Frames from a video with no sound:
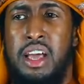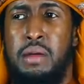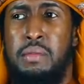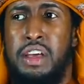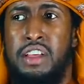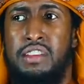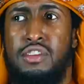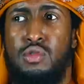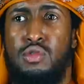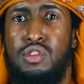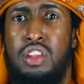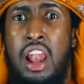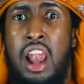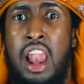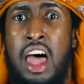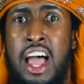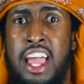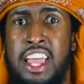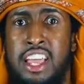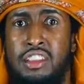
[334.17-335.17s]
A person who's
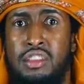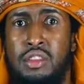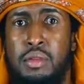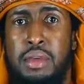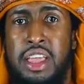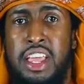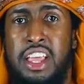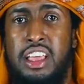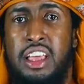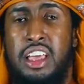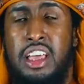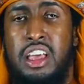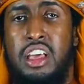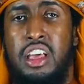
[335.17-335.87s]
lying to make